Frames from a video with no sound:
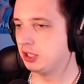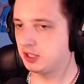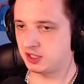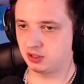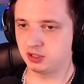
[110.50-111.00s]

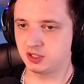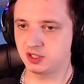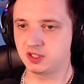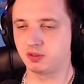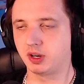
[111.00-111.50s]
this
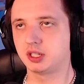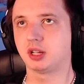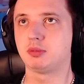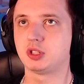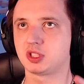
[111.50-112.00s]
is, right,
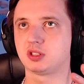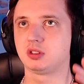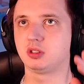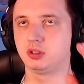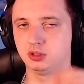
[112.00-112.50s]
I'm just,
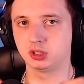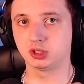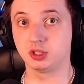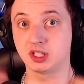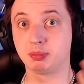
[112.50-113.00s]
not on
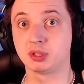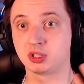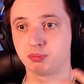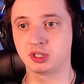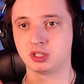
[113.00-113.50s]
this
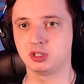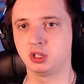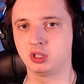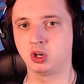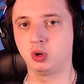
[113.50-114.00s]
episode, but in
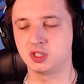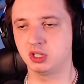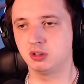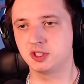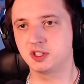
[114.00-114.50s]
the whole
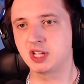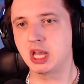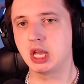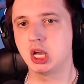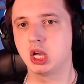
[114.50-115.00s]
series is...
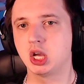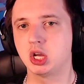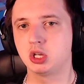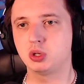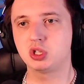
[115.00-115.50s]

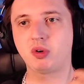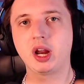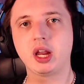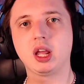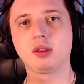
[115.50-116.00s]
to try
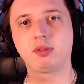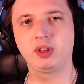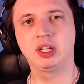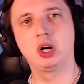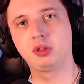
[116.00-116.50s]
and
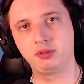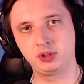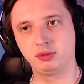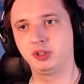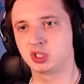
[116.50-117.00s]
figure out a few
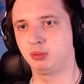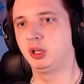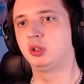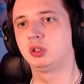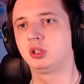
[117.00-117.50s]
things on my
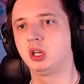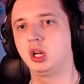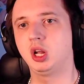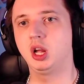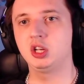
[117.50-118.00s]
own
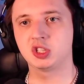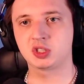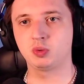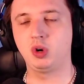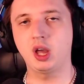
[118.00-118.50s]
and just
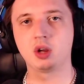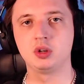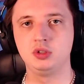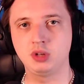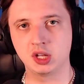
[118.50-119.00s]
rely on
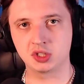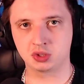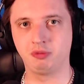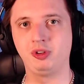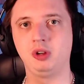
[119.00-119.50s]
you guys to
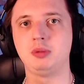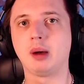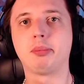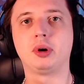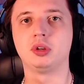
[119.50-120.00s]
fill me
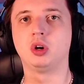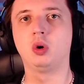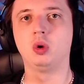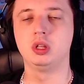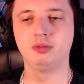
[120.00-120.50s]
up on the
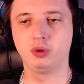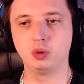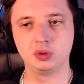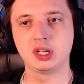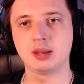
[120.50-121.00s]
whole info
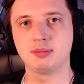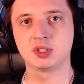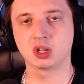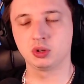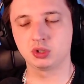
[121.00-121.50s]
that I
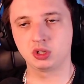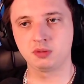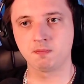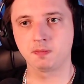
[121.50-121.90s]
missed out on